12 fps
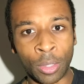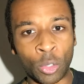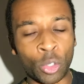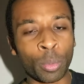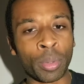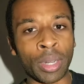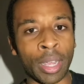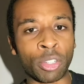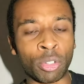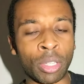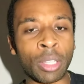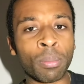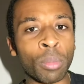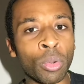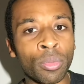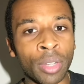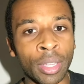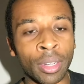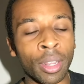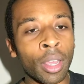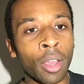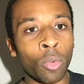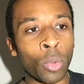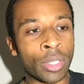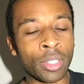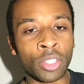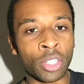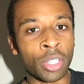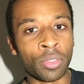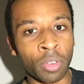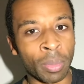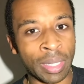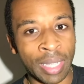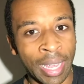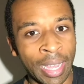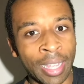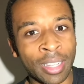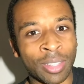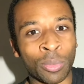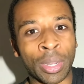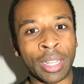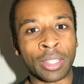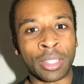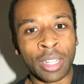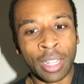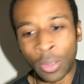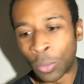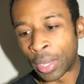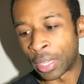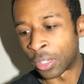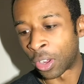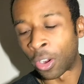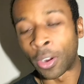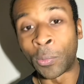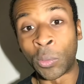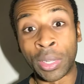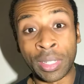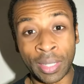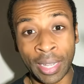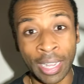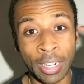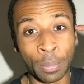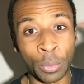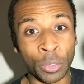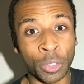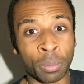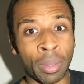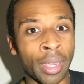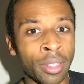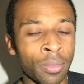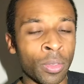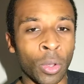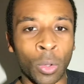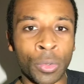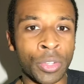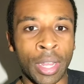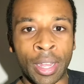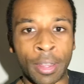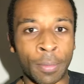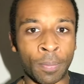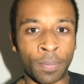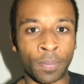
The supernatural he moved in wasn't just from his hands and what his heart was. He had a perspective the whole time.